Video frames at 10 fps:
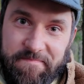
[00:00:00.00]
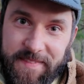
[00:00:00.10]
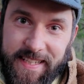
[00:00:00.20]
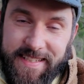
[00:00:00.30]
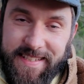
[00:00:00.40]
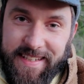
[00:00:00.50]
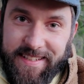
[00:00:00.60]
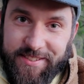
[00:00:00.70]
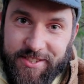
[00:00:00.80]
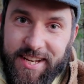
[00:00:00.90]
let's
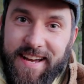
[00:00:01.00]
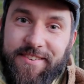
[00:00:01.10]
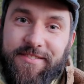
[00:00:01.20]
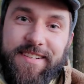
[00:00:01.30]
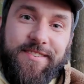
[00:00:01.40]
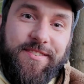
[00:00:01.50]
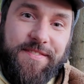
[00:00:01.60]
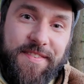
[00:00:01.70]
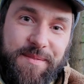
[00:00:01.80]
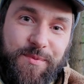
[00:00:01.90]
say, January or
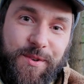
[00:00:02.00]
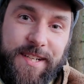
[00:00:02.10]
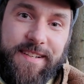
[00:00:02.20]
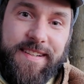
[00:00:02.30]
February.